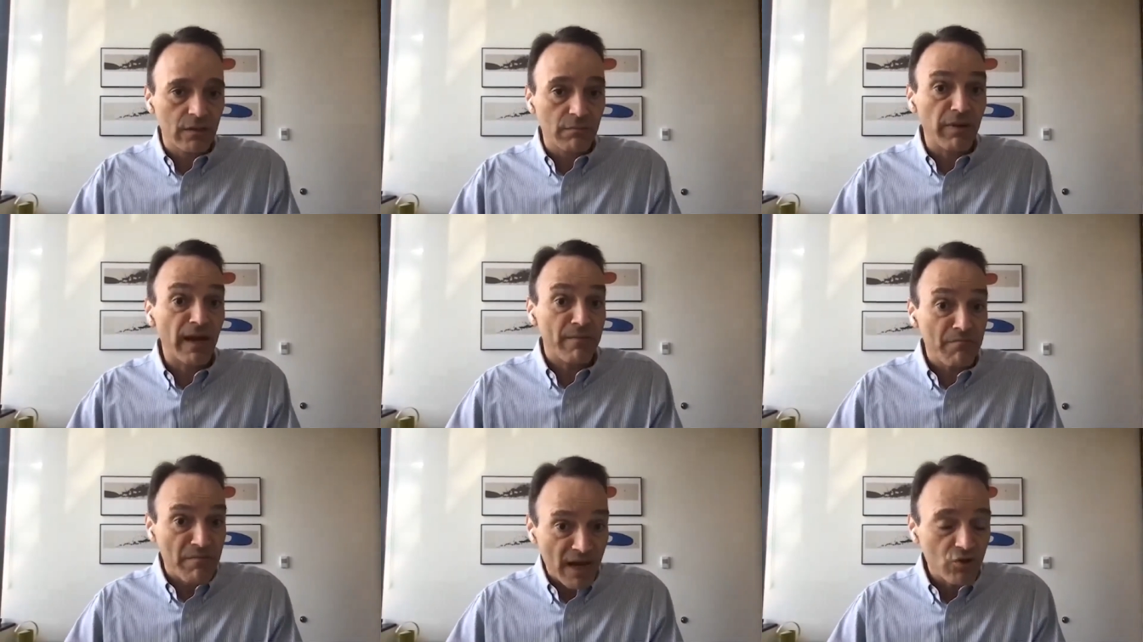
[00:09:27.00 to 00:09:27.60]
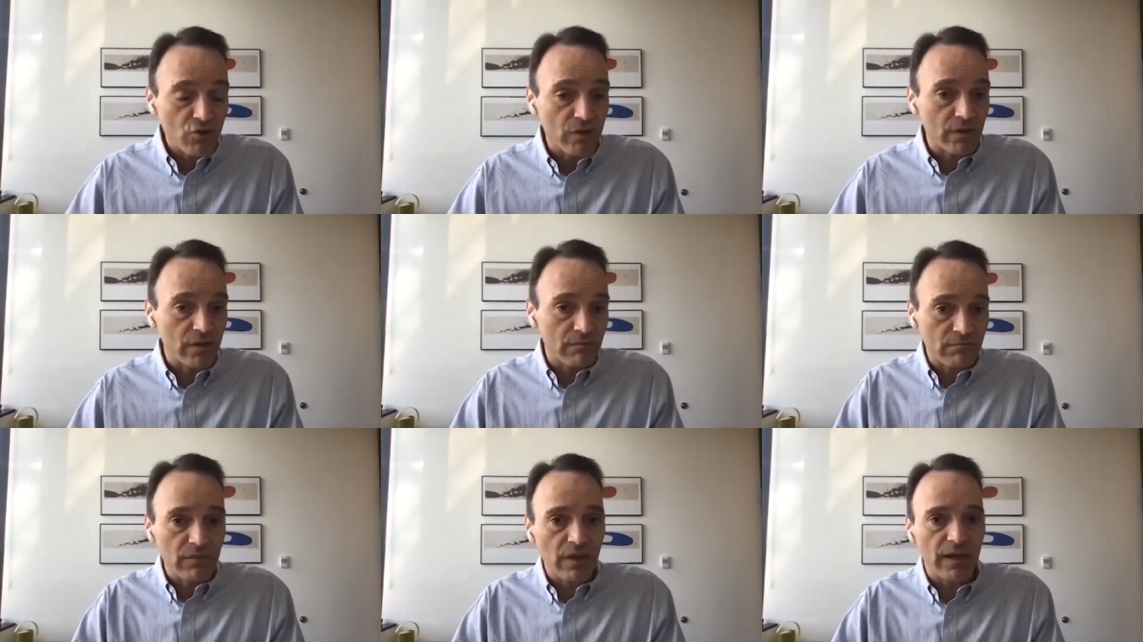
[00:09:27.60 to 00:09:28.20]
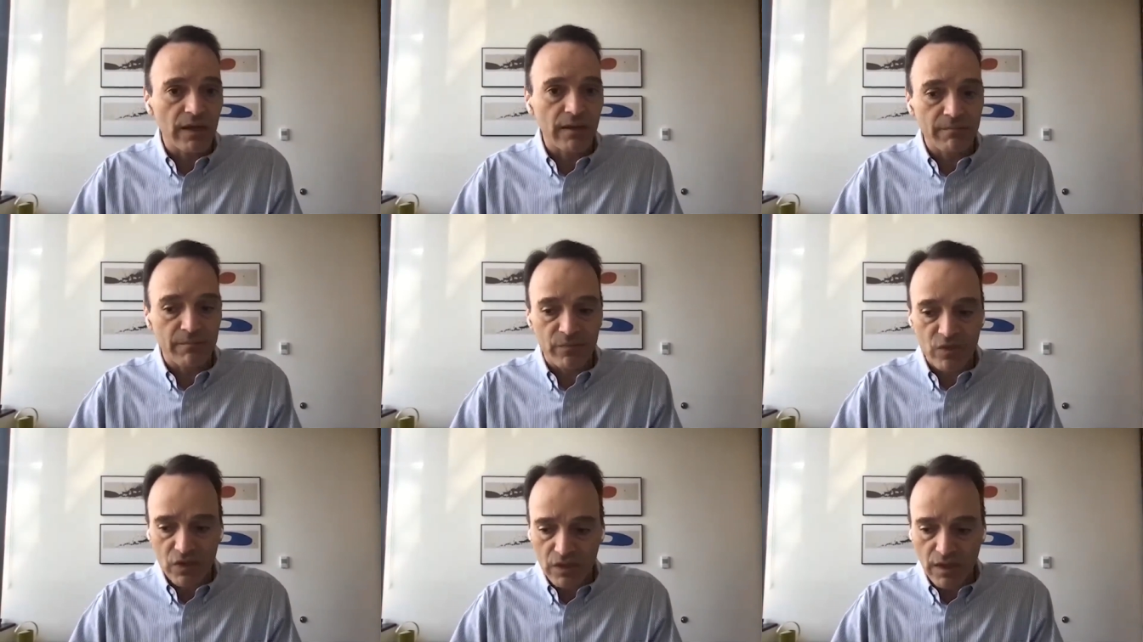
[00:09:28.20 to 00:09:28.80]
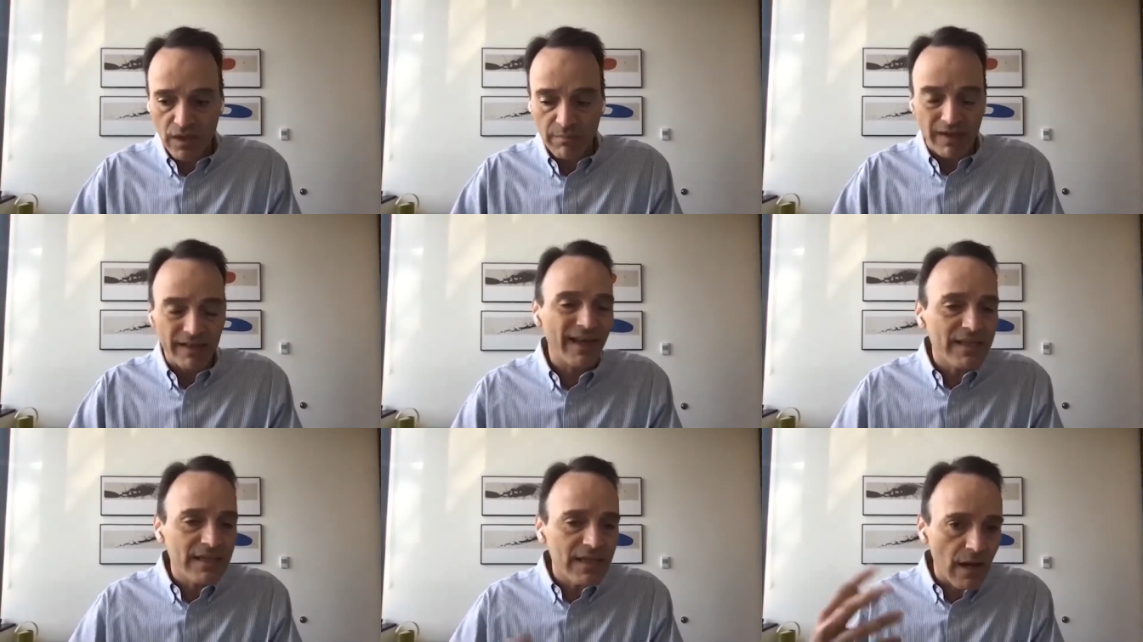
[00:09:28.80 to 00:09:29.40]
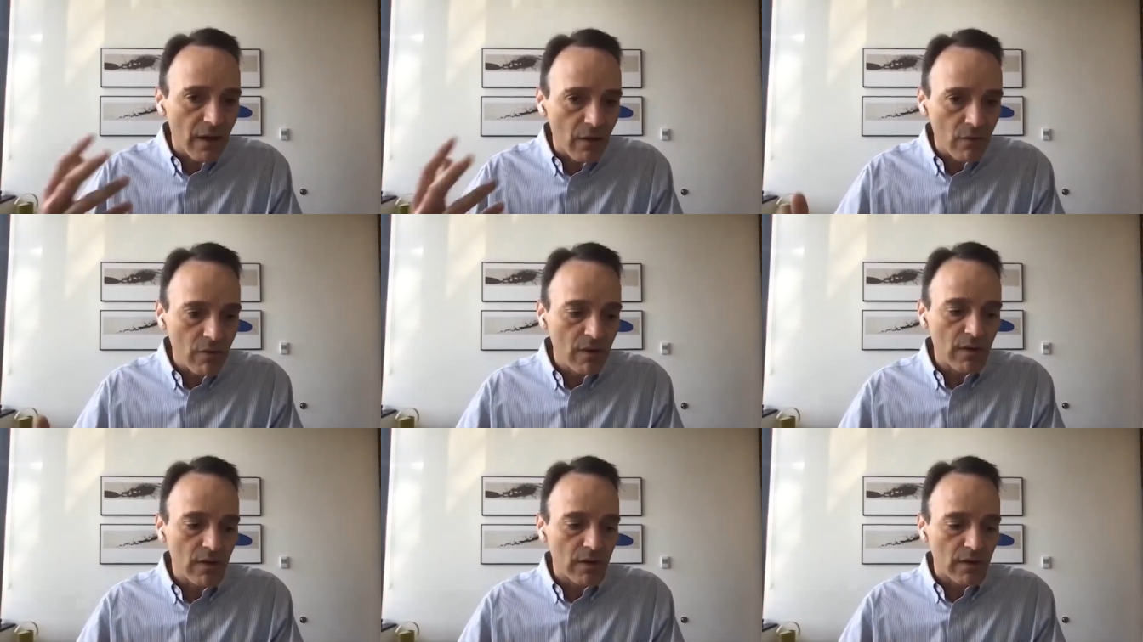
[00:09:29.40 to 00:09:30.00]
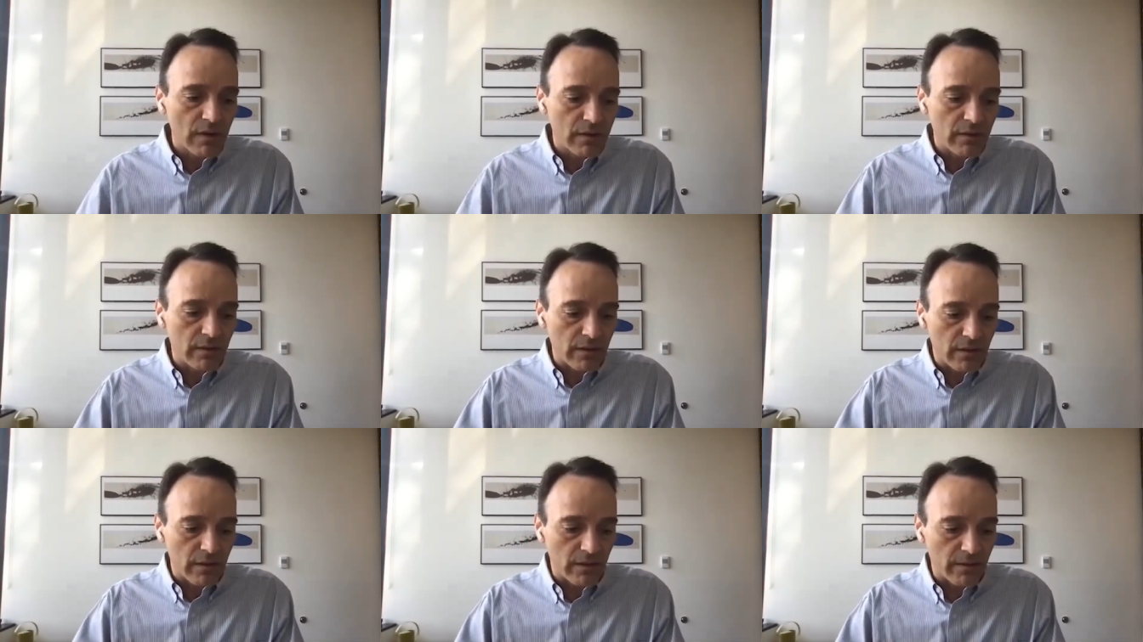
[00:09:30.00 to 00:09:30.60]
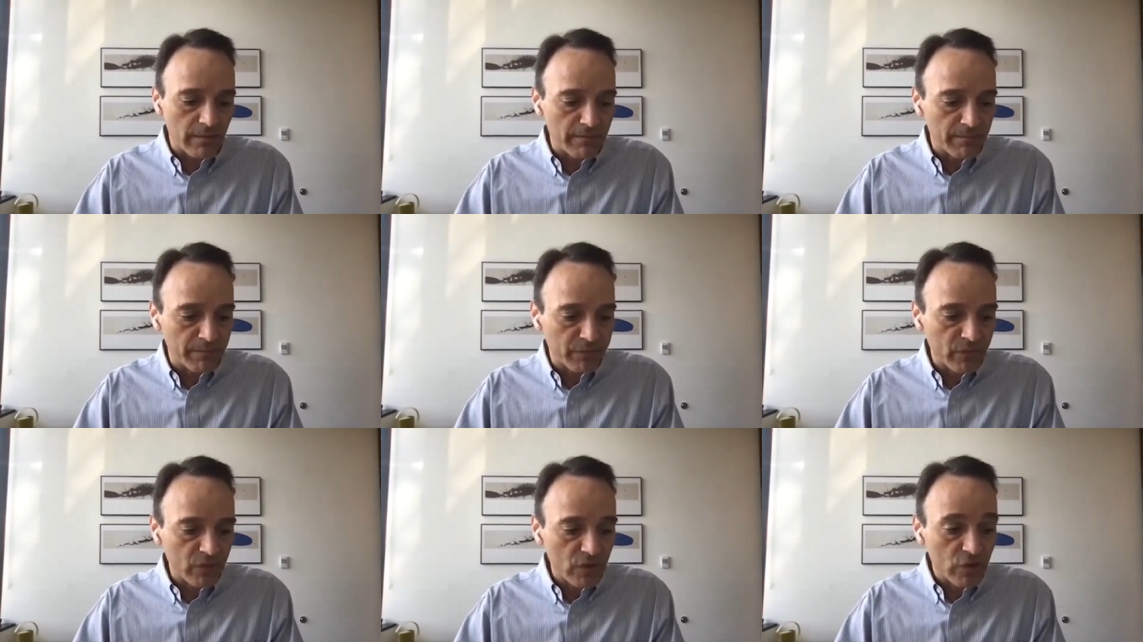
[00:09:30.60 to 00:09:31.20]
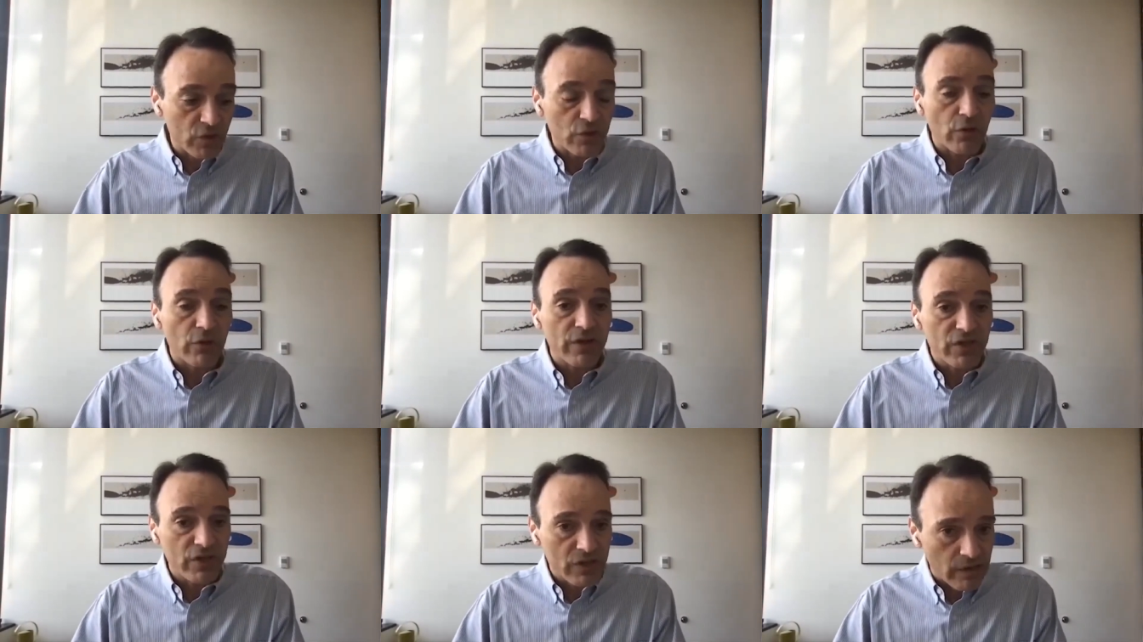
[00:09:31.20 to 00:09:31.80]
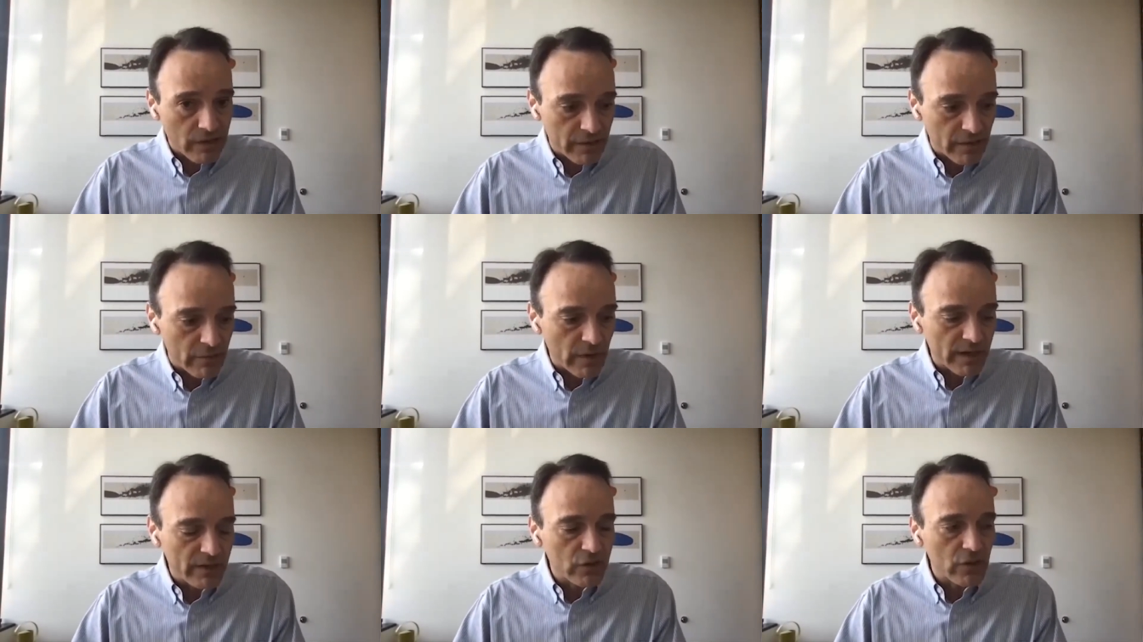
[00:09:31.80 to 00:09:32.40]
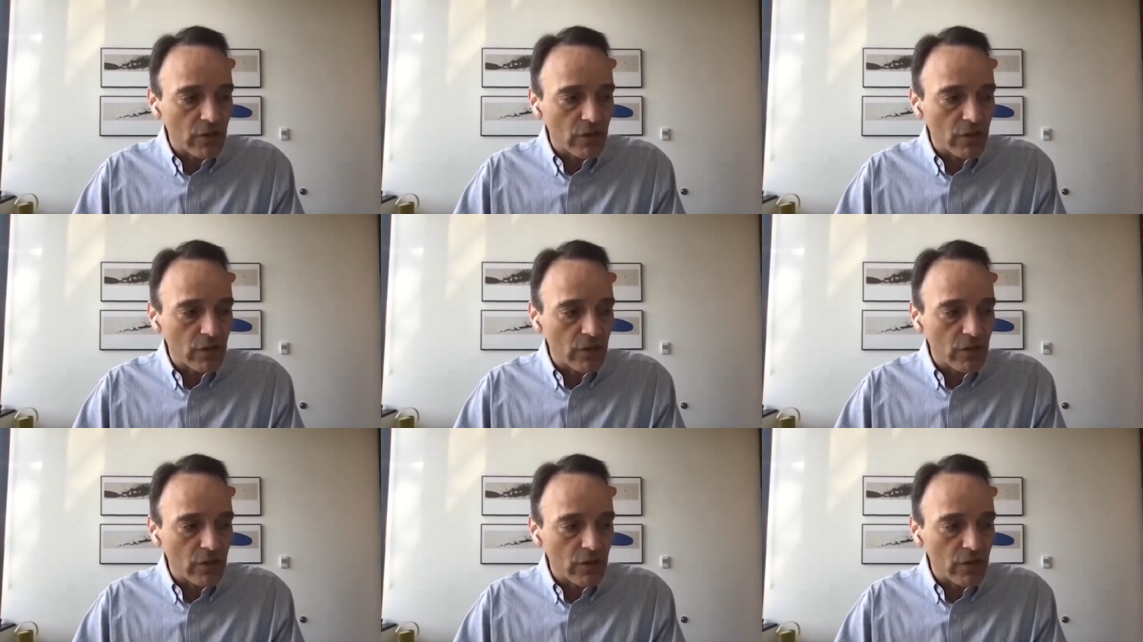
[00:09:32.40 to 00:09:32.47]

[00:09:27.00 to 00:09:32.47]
by measuring um, sleep. And that's how the, the um, story started, right?